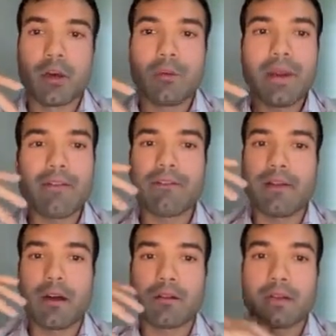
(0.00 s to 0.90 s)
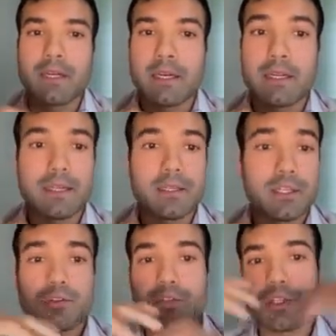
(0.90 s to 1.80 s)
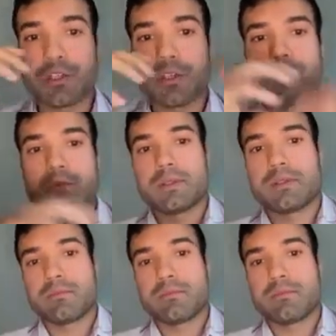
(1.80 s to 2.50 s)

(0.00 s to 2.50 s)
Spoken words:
We have found that these traditional